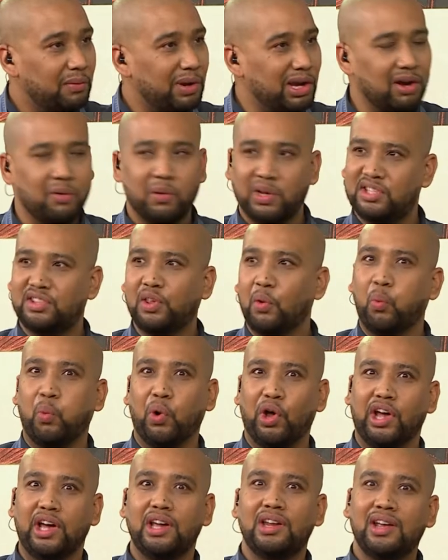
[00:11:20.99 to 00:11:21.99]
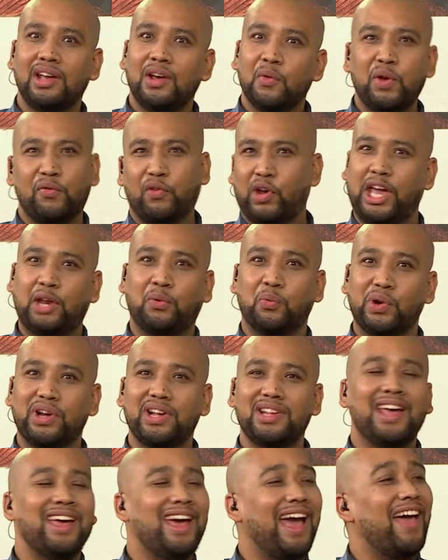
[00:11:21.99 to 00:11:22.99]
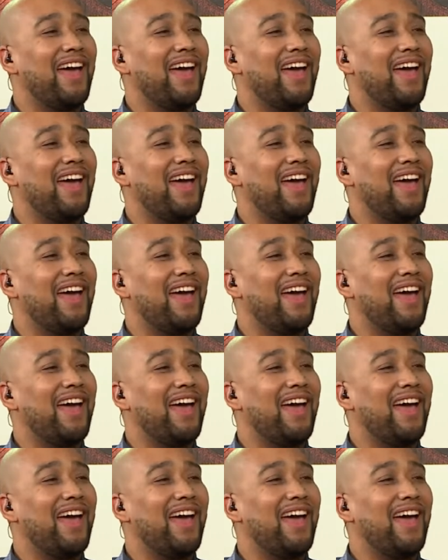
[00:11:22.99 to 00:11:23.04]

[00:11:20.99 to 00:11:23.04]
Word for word: Cling wrap. What's okay, the word? I got you. We forget word.